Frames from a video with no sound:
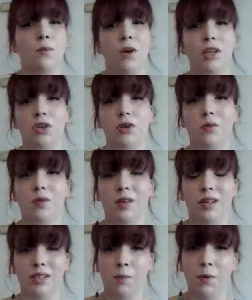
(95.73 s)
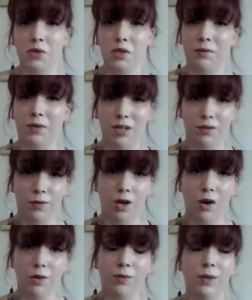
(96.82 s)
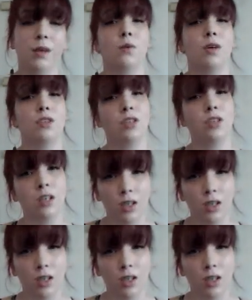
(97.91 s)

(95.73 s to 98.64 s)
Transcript: And when you are exposed to flash photography, which